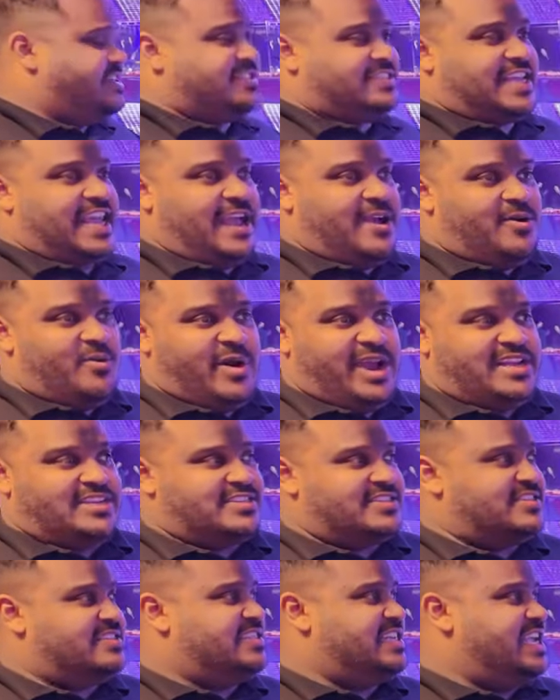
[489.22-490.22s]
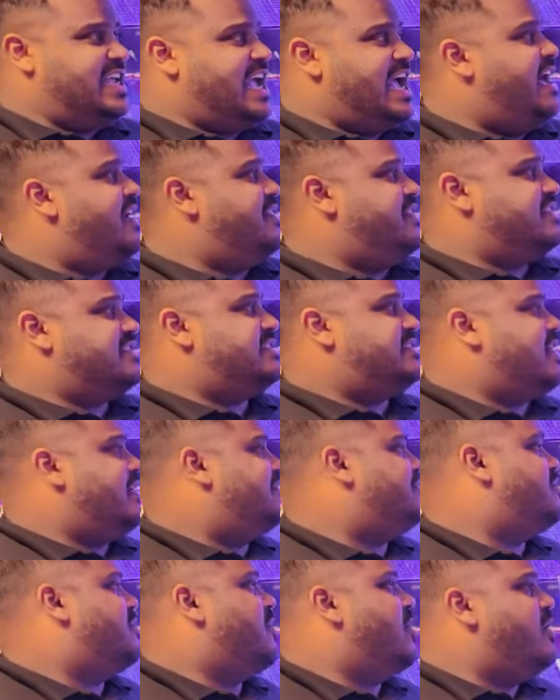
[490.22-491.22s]
just can't wait. Just seeing how this
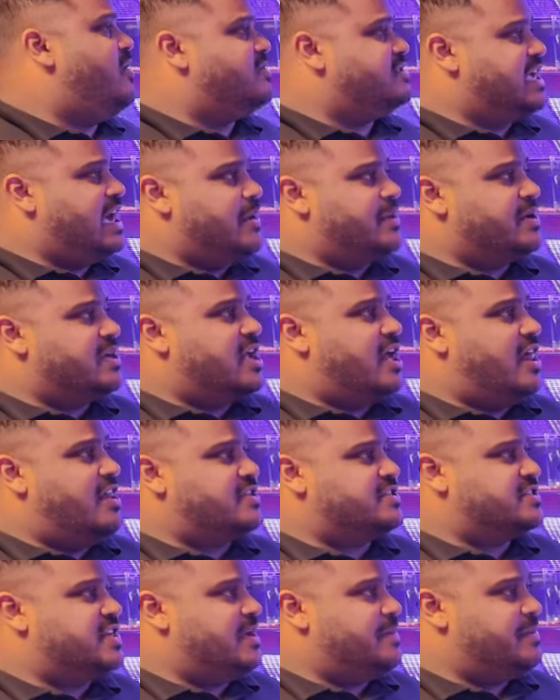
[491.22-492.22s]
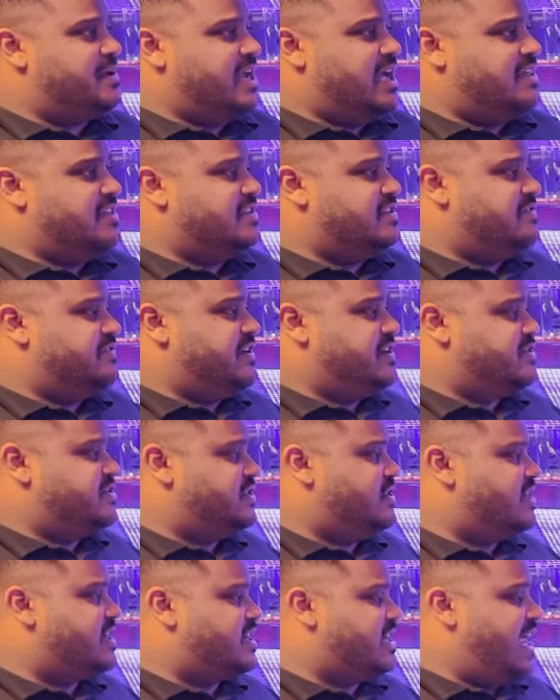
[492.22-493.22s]
stuff grows, how it colors up, and how these fish
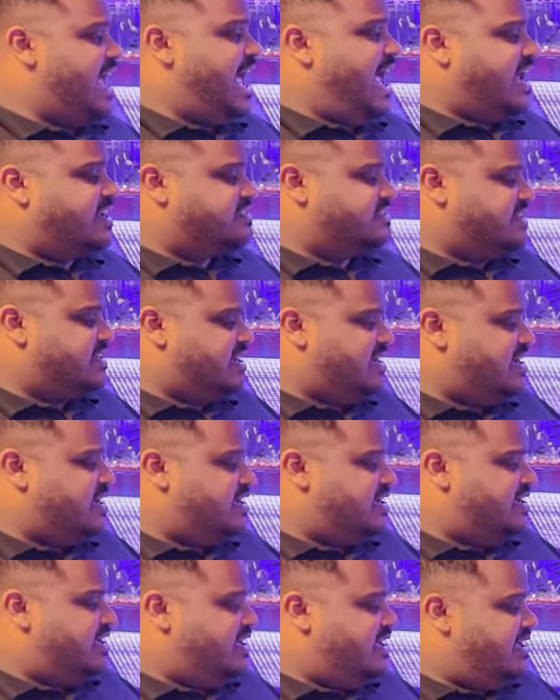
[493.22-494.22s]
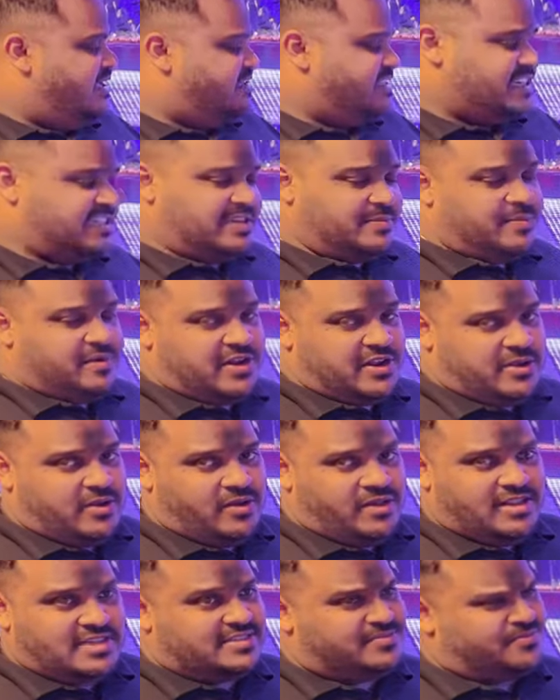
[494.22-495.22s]
look and act, it's actually pretty
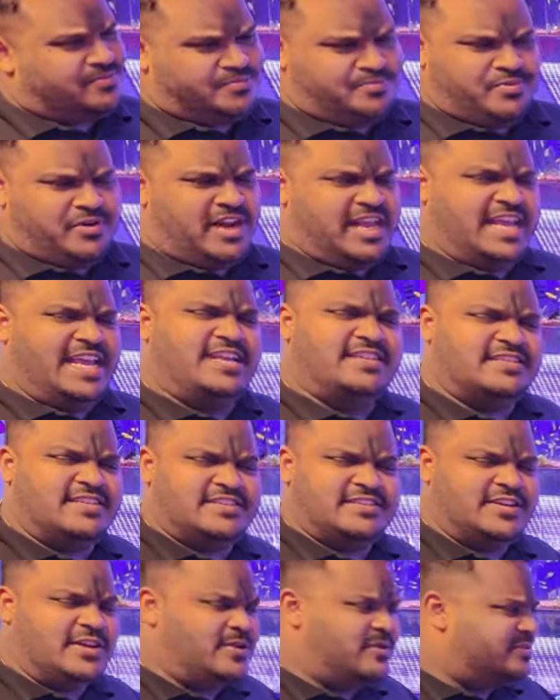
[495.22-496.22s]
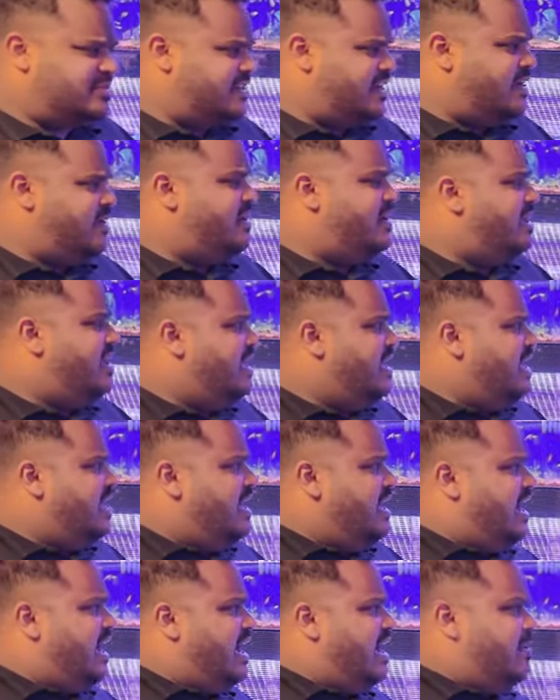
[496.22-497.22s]
cool, and it's pretty easy, too. So
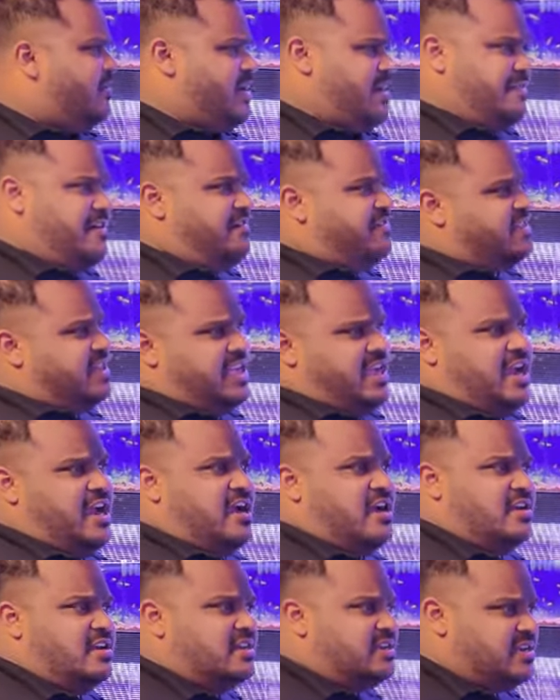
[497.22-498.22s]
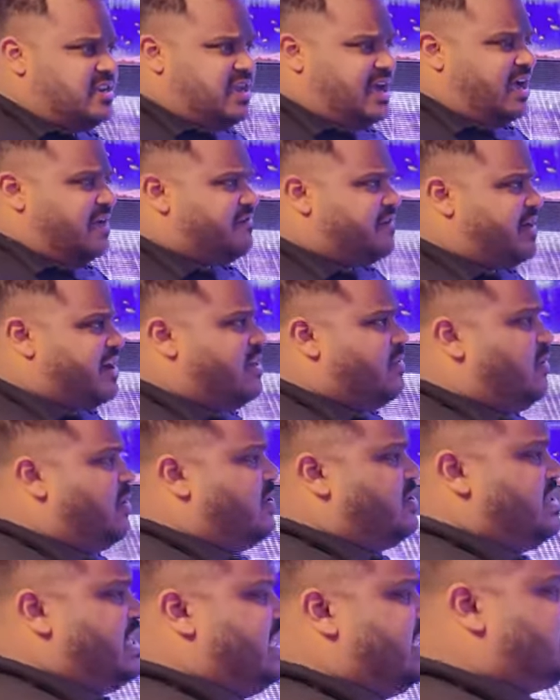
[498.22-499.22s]
we have everything here for anyone
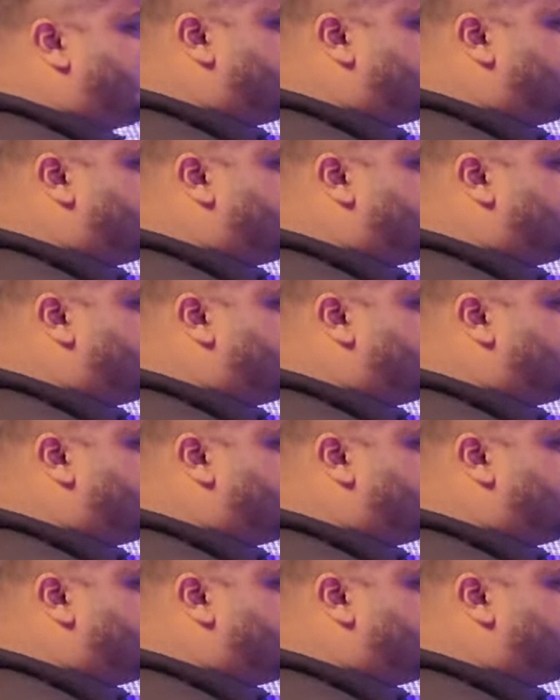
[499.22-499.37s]
who needed